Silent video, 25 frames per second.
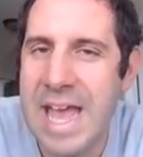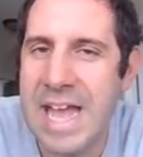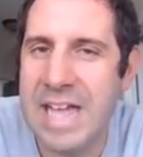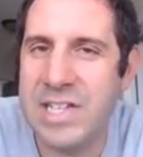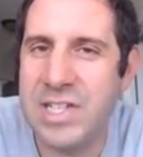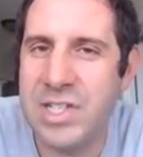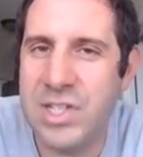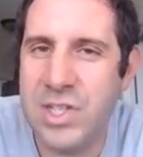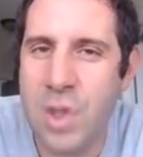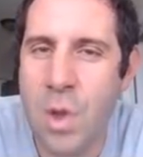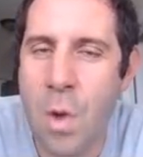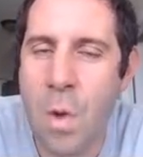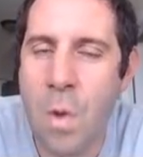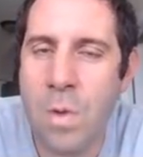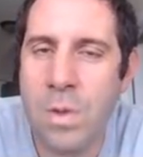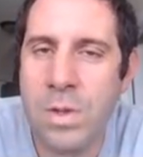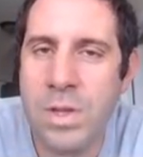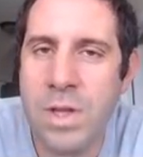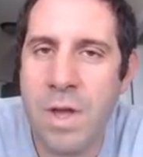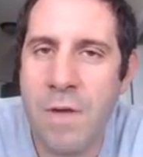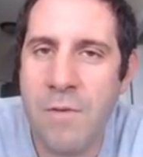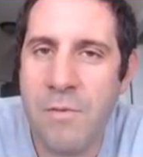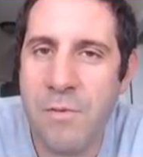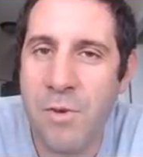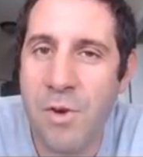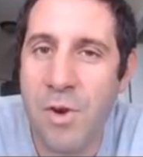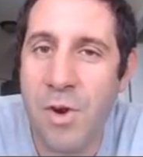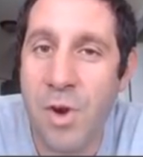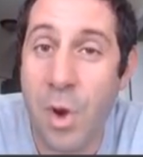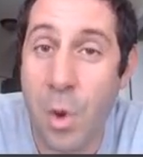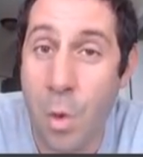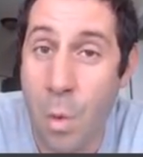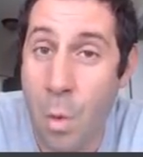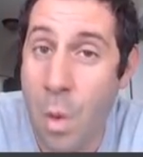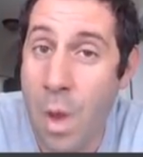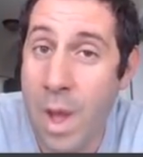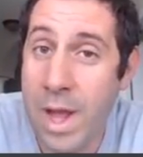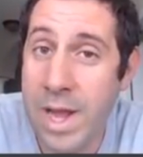It's sold for
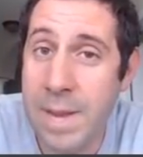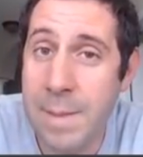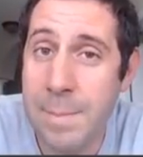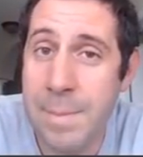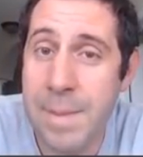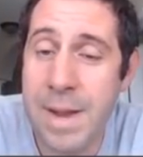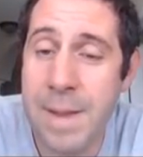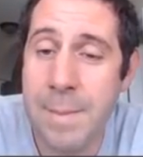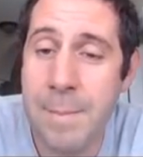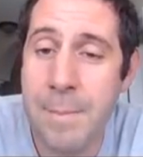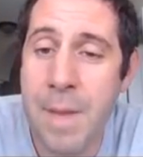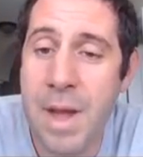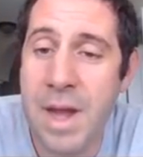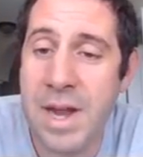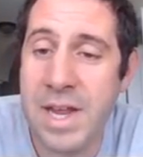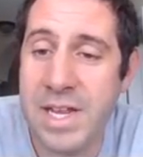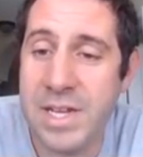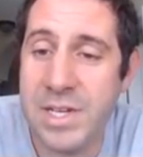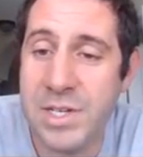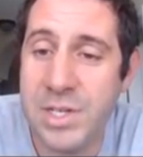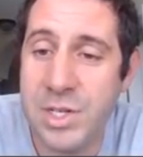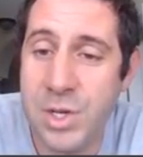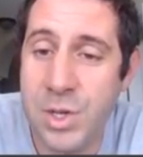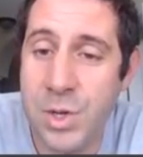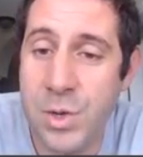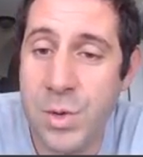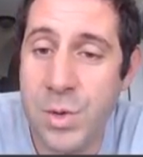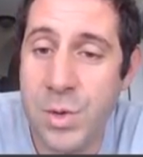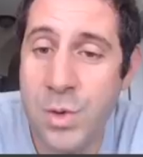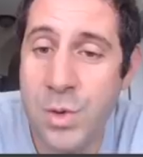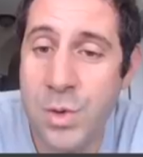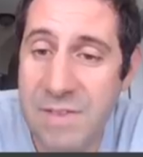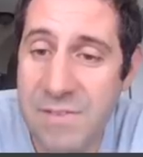quite a bit of money too,